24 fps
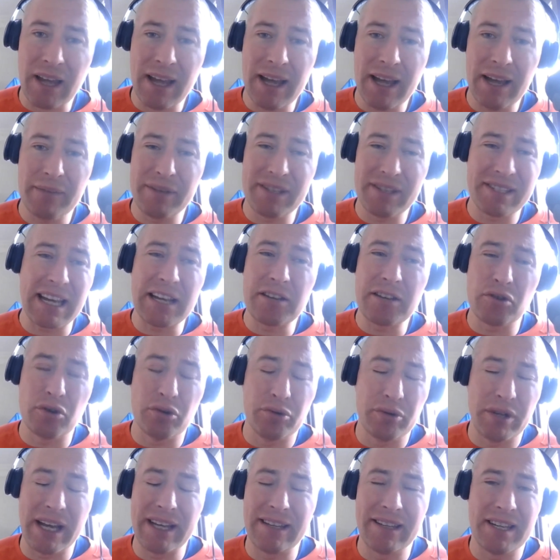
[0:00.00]
He stays
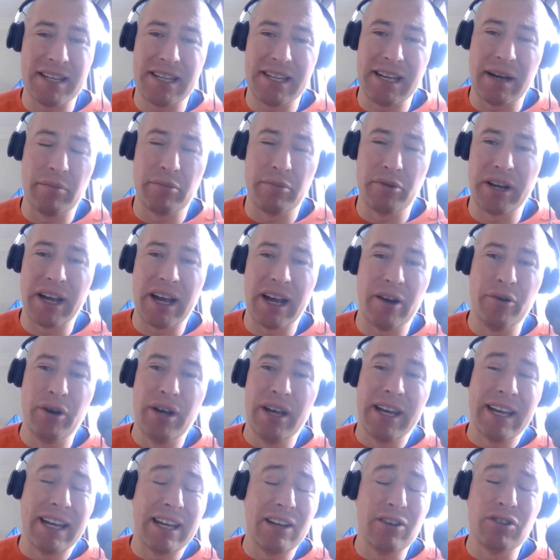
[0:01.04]
all day, this Jan Brugal.
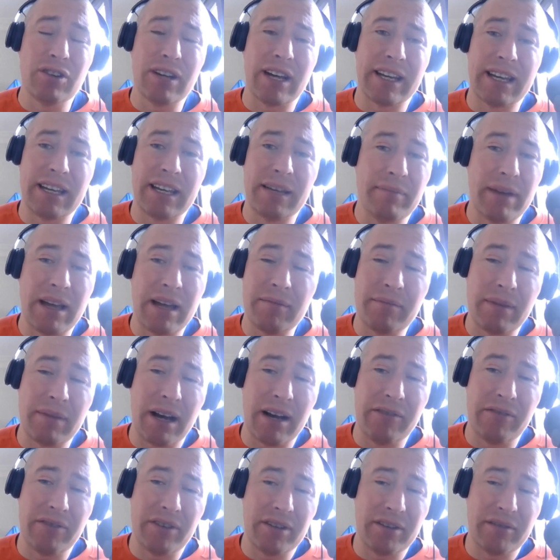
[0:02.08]
He looked like he might
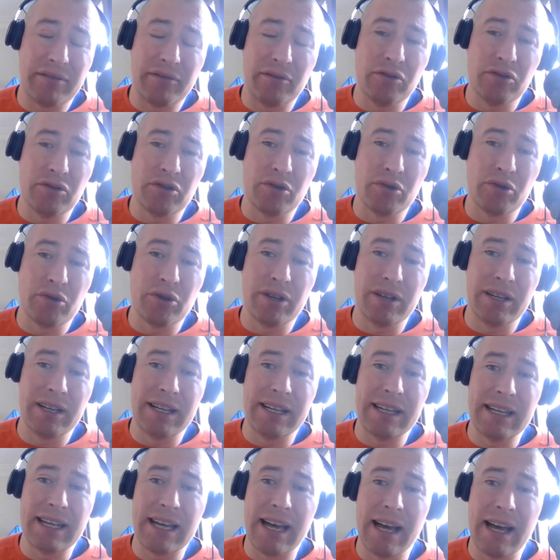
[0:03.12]
have hit the front too
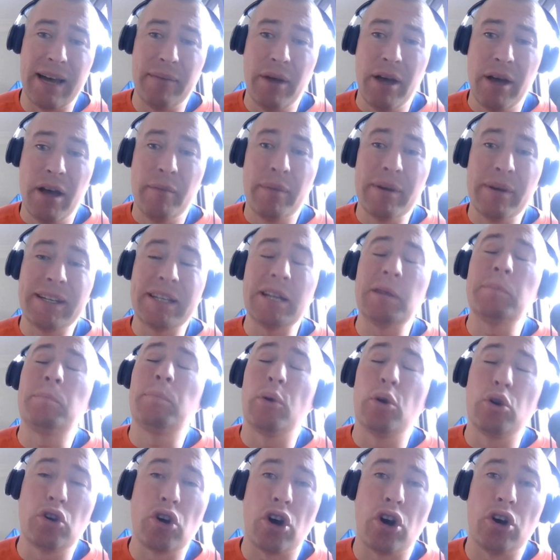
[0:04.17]
early, but did
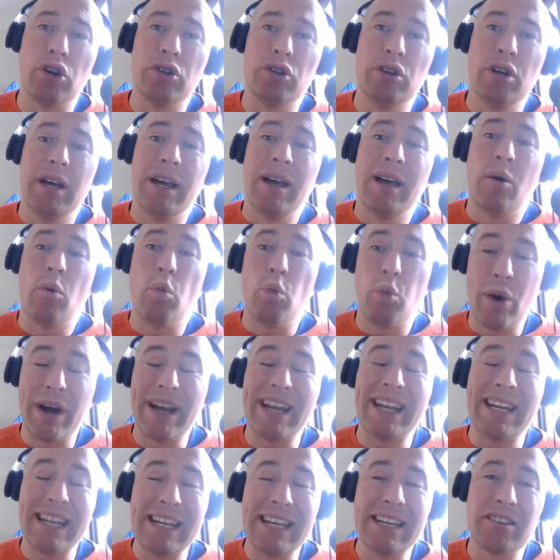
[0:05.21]
plug on when
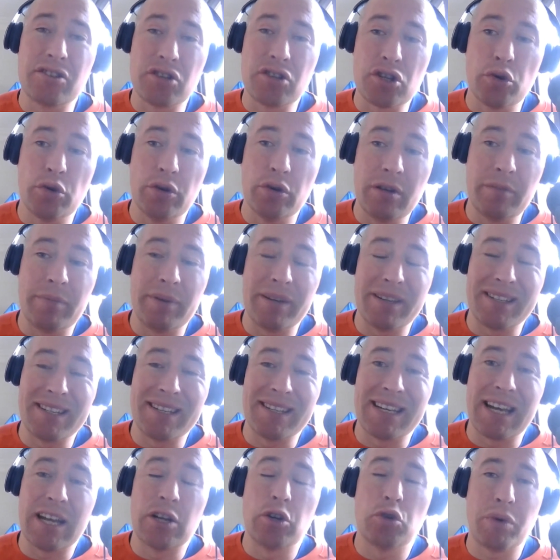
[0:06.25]
he needed to at the
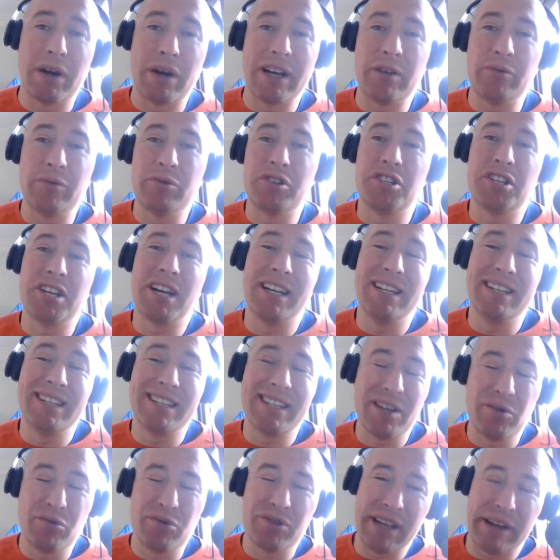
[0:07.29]
business end. When he was challenged,
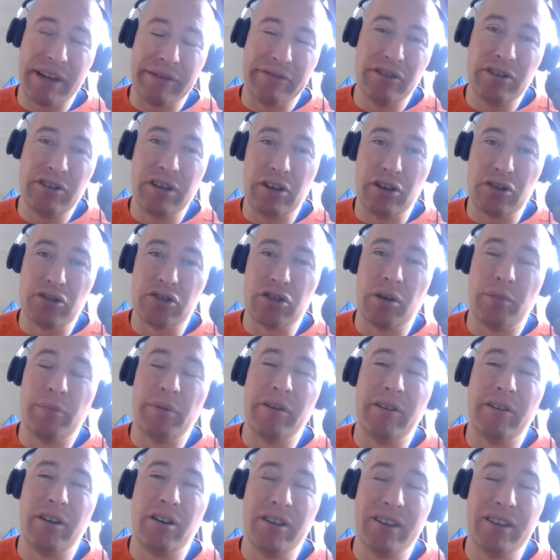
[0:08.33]
he was definitely on top
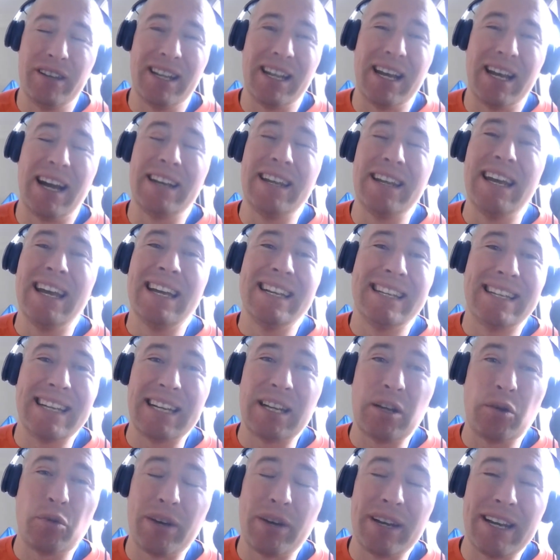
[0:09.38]
at the line. Did
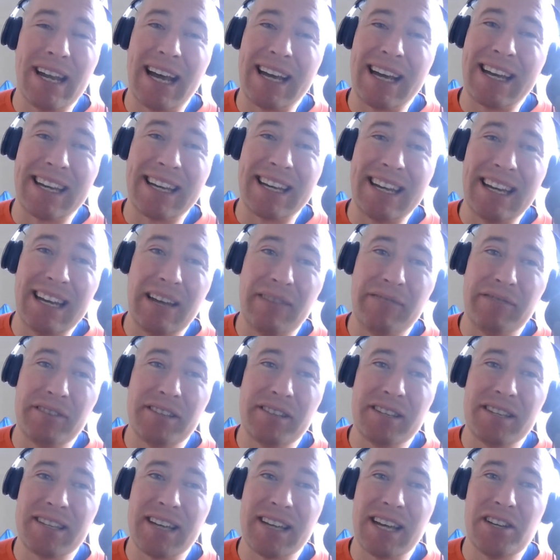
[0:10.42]
he win like an
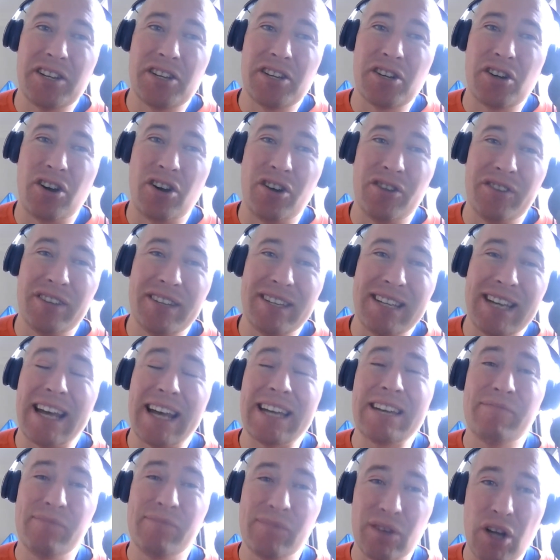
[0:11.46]
11-10 shot on the
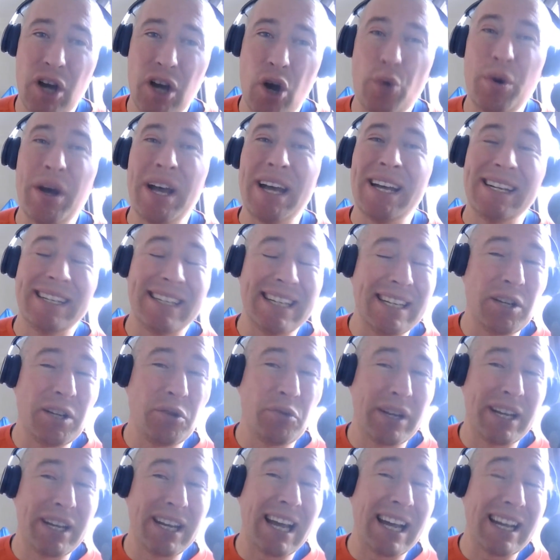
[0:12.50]
day? No. Did he
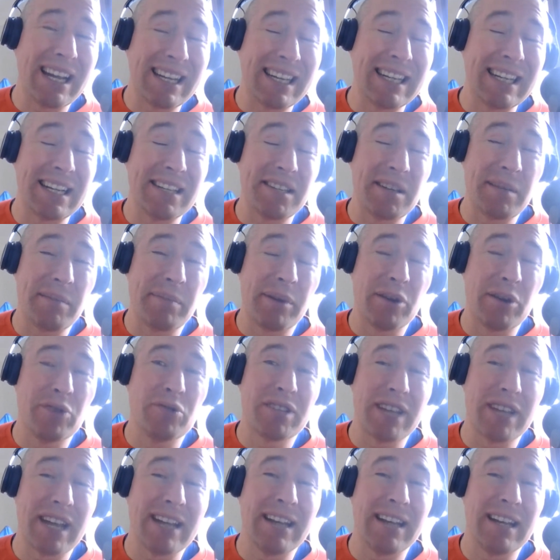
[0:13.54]
win like an anti-post
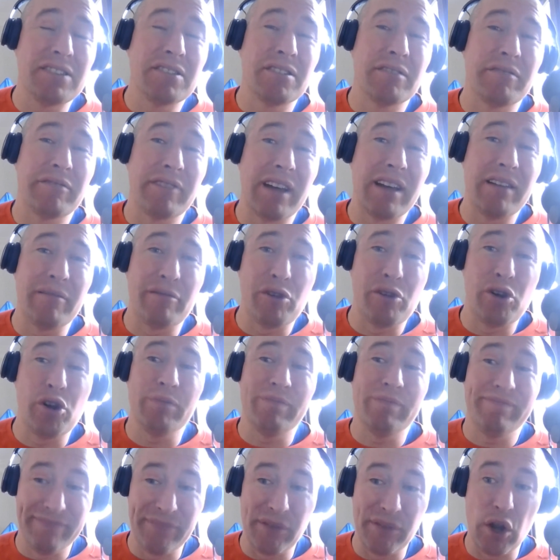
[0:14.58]
St. Ledger favourite?
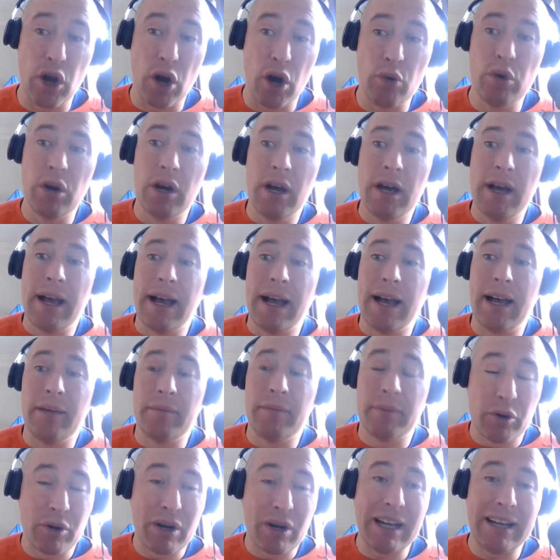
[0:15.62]
No.
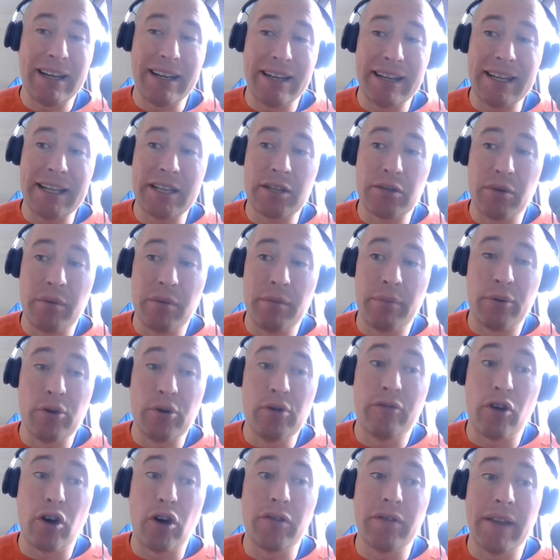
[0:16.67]
He'll clearly need to
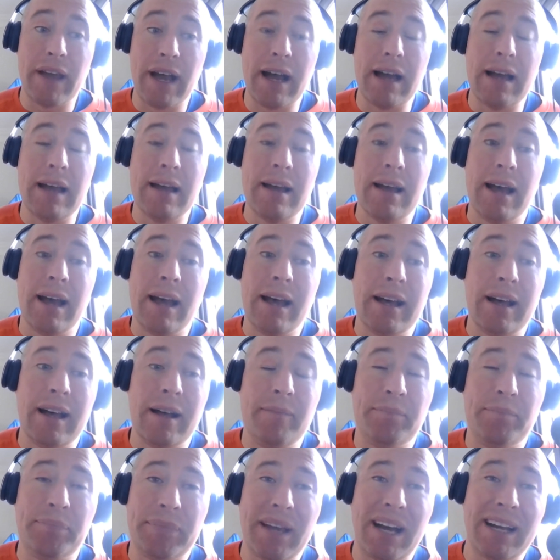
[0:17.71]
improve on that.
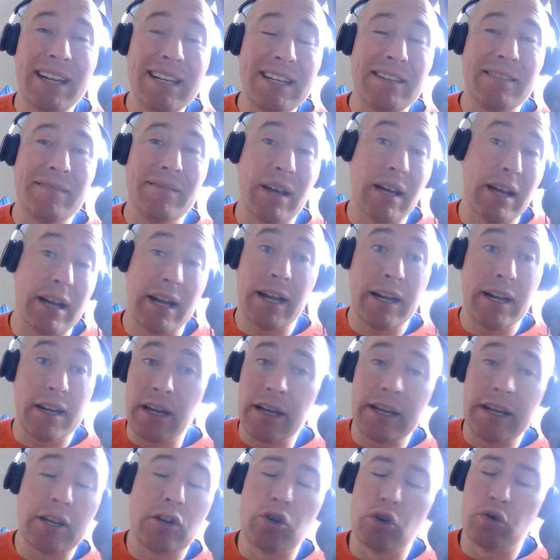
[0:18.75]
And
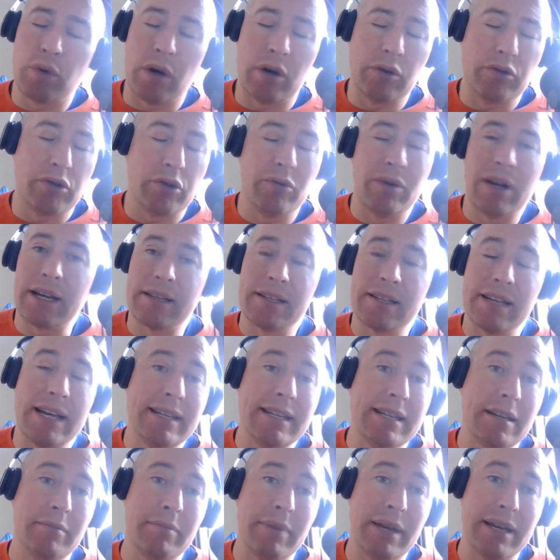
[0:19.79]
he could well do. Like I say, he
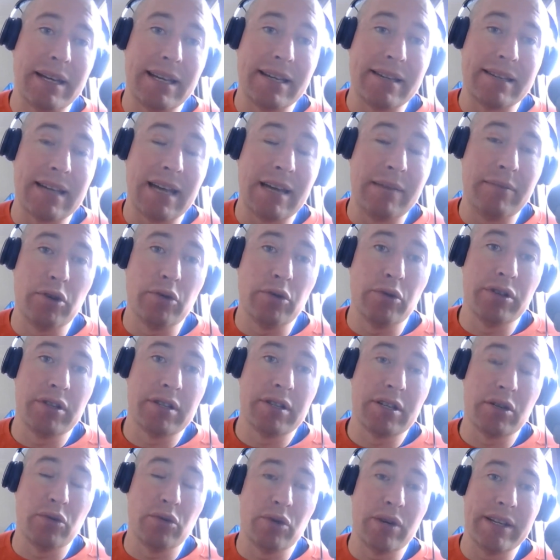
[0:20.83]
didn't make his debut
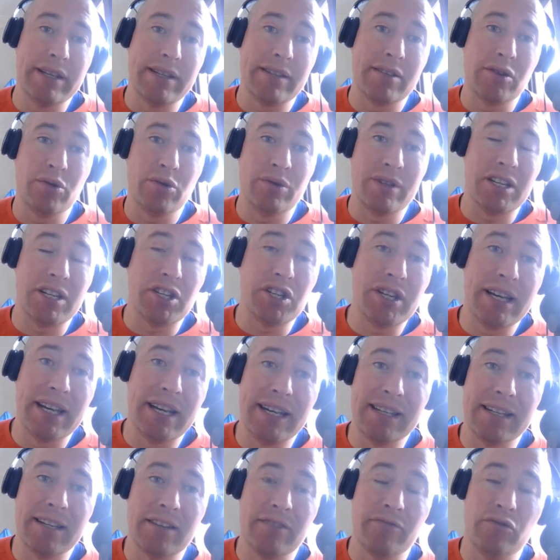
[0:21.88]
until this
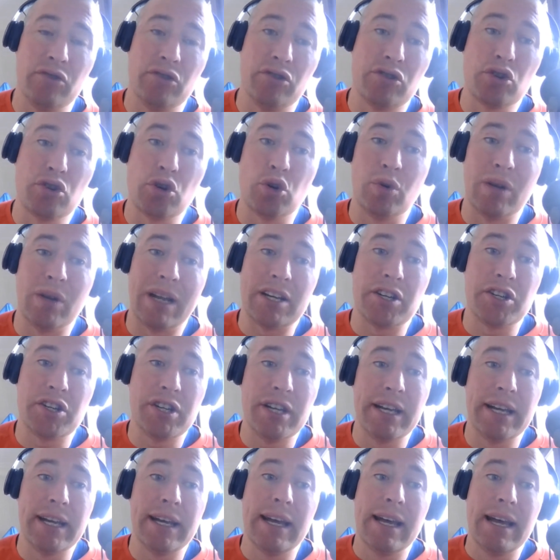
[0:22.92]
year. Didn't run at all last
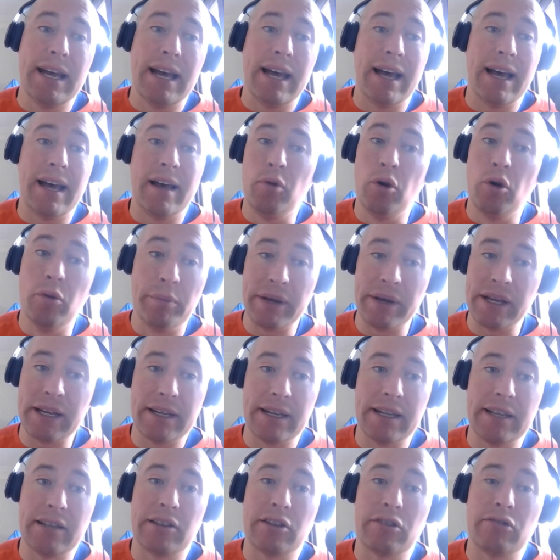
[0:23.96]
year. Unbeaten
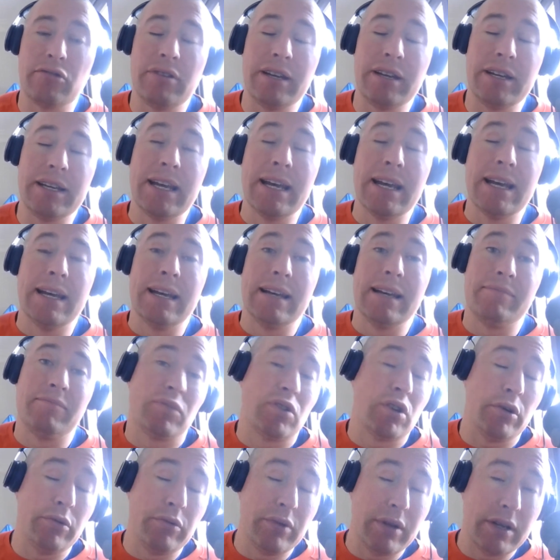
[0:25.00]
in 3.
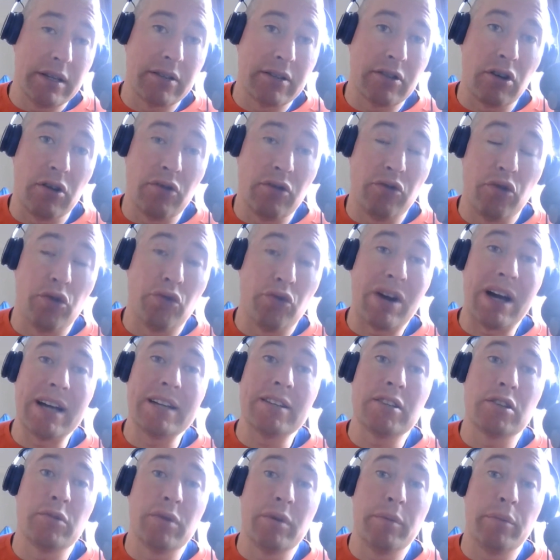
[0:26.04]
So he's got the
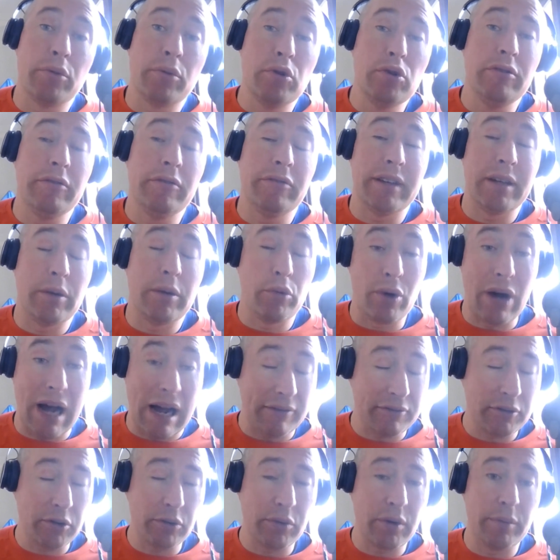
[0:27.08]
right to improve. He will
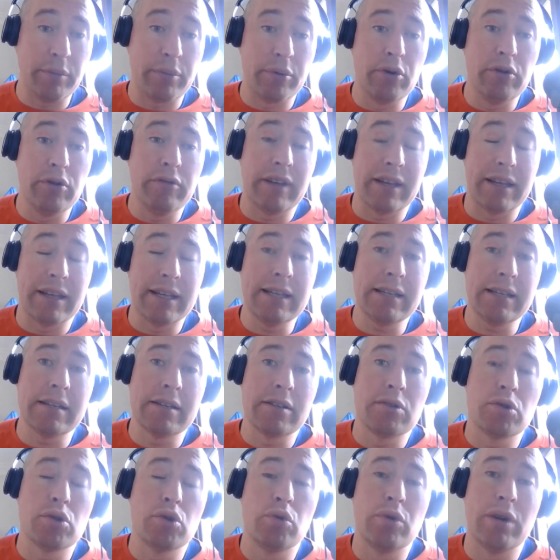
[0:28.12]
have to improve, I think,
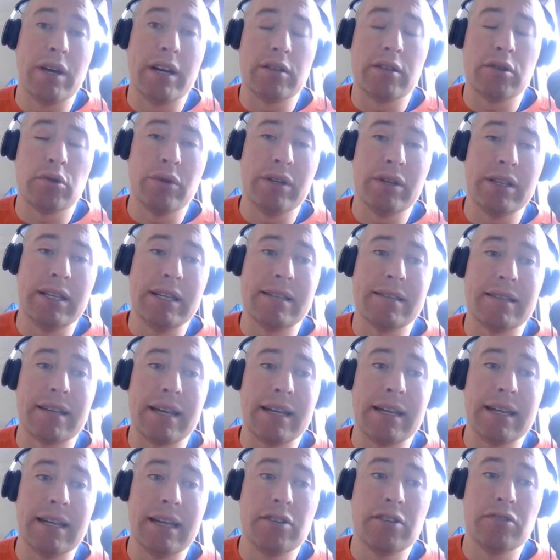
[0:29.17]
to win this
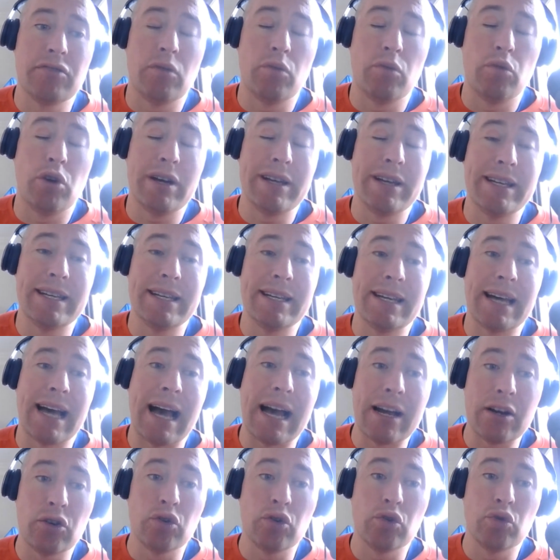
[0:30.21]
St. Ledger on what he did
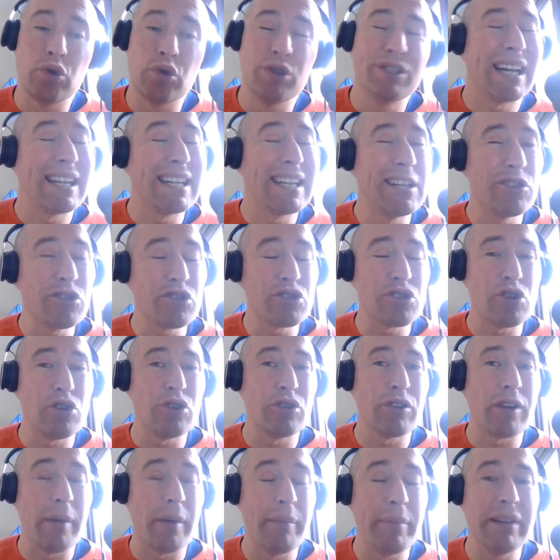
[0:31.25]
at Goodwood. And he does
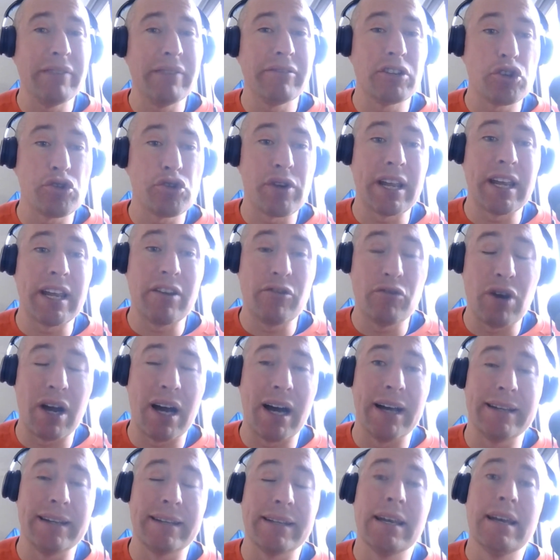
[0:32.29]
look a bit of a tricky
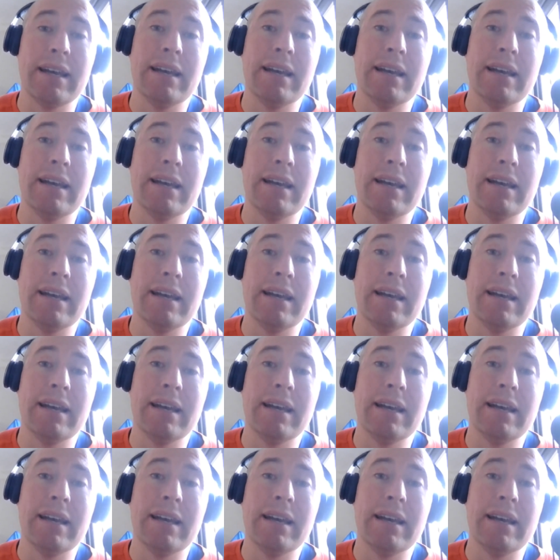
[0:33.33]
ride.